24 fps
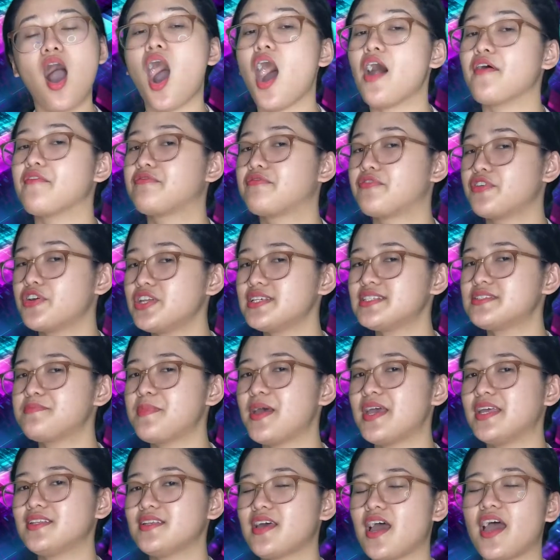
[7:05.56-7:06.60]

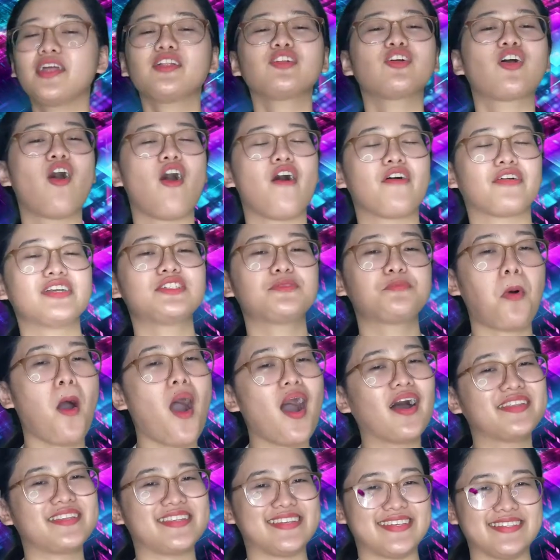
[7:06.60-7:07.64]
advertisement, and
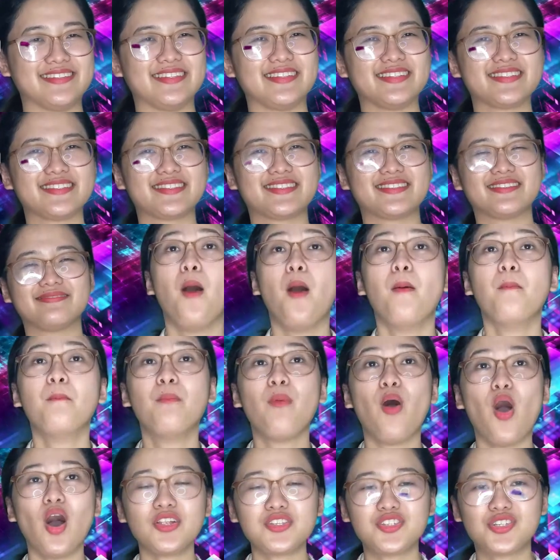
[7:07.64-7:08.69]
correspondence.
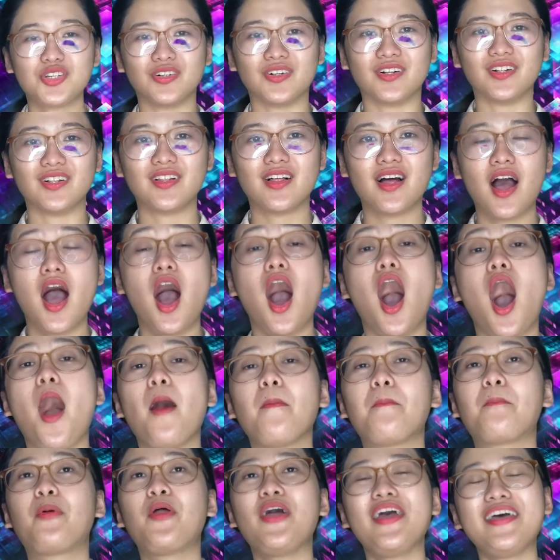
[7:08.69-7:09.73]
Module, a
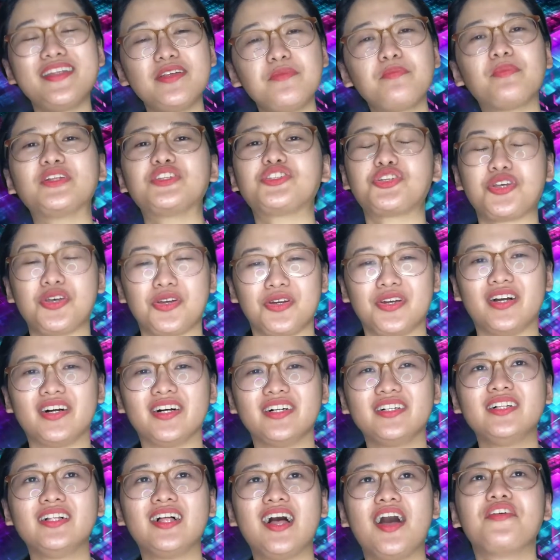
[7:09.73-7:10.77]
printed material
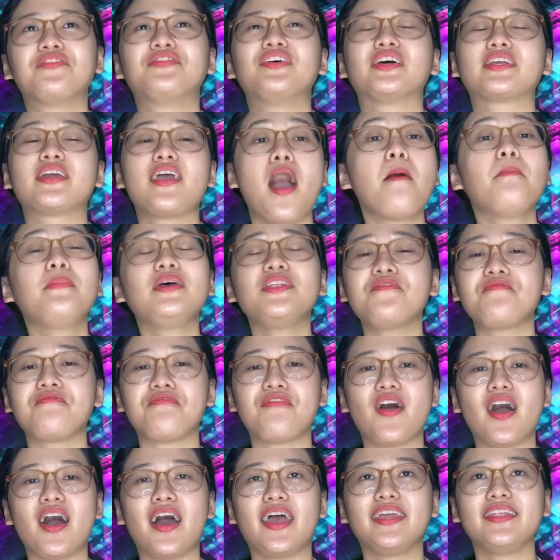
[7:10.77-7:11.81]
that can be
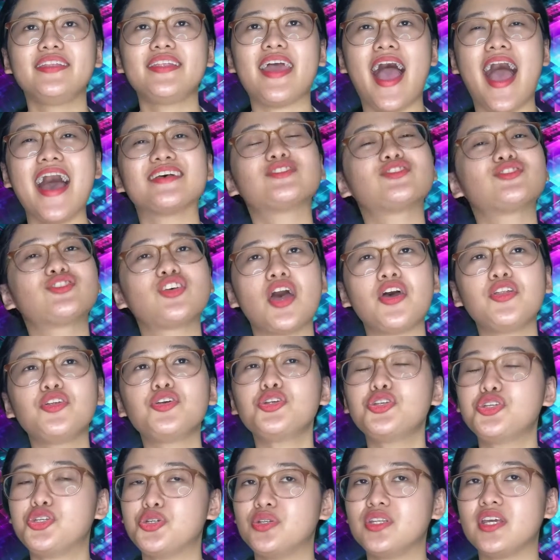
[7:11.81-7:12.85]
defined as
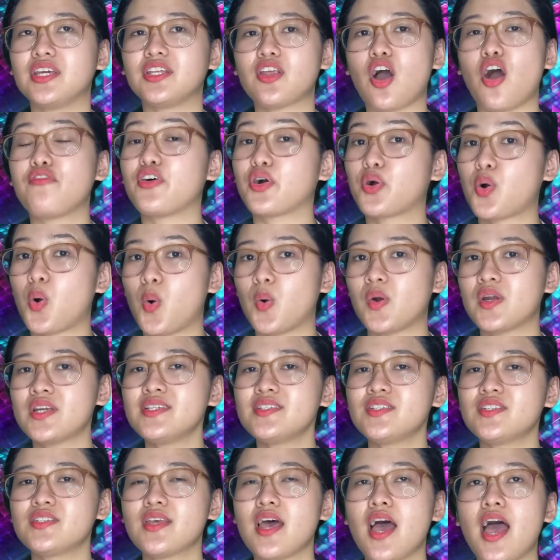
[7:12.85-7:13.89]
standard unit of a
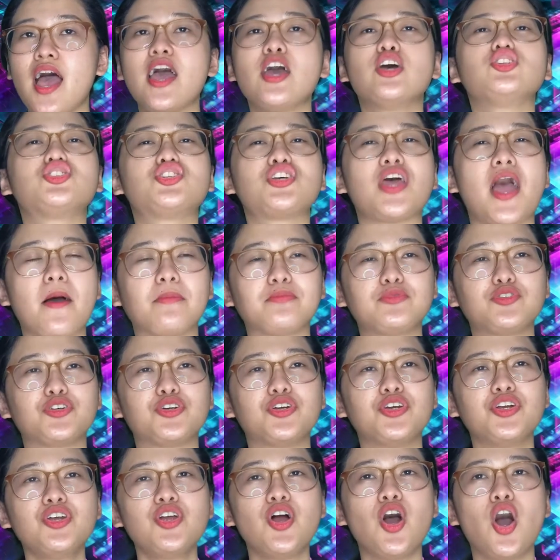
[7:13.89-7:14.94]
course,
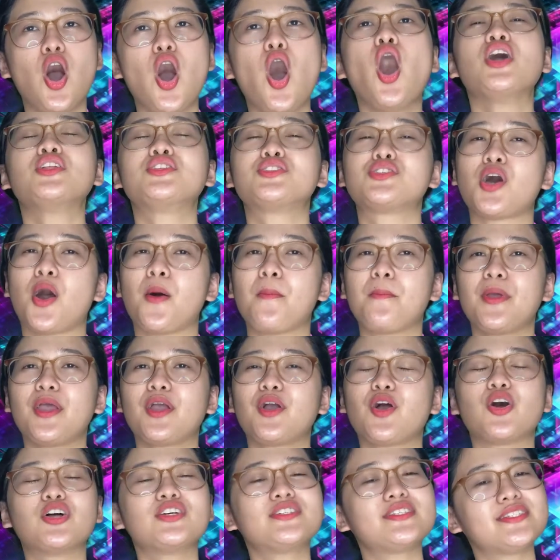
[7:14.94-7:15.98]
chapter, topic,
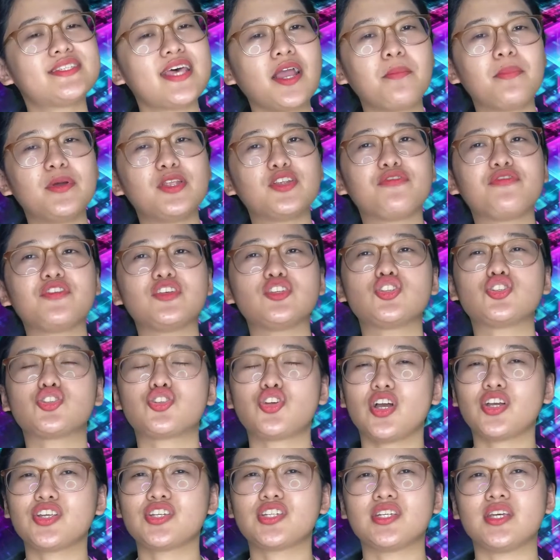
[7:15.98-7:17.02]
or segment of
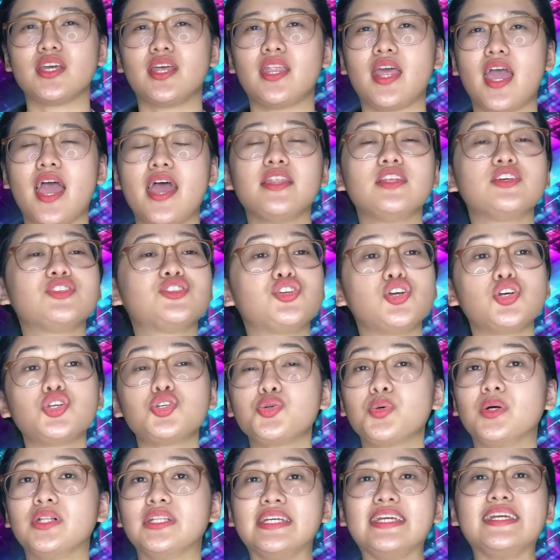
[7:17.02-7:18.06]
instruction and is
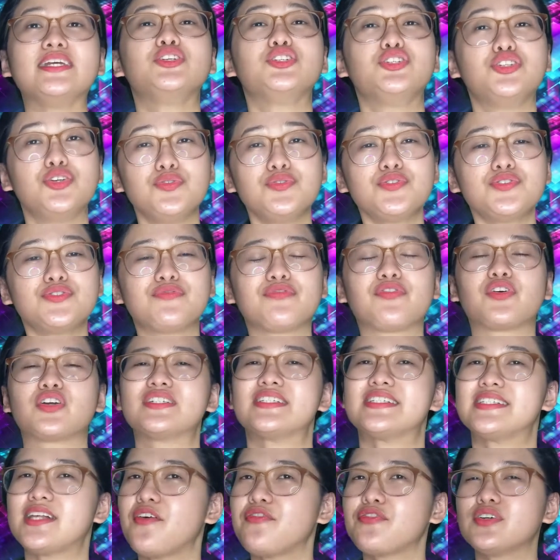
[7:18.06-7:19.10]
usually used for
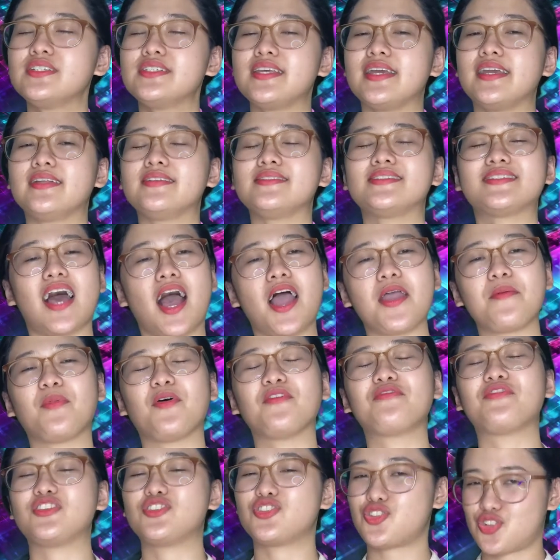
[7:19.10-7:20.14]
self-contained type
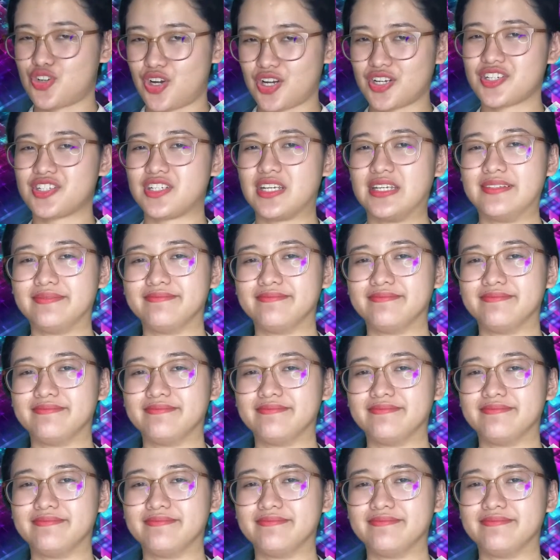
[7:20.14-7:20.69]
of instruction.